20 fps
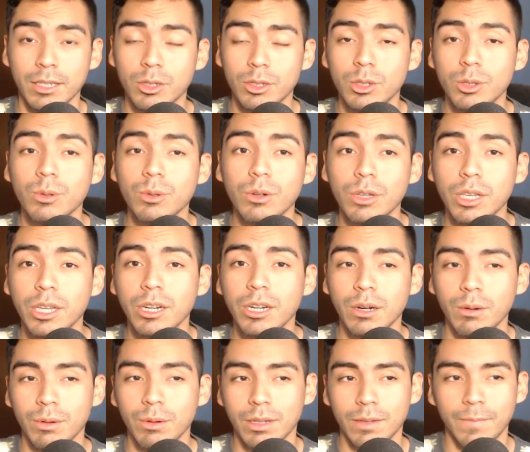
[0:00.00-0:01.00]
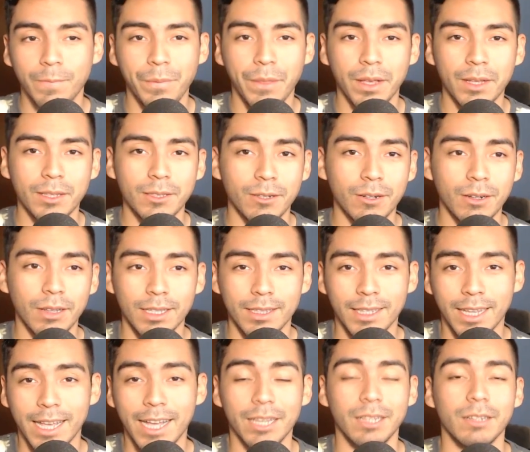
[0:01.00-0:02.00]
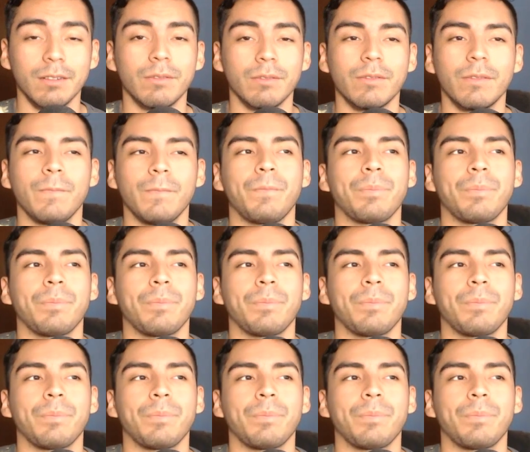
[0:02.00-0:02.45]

a school year when they start like the end of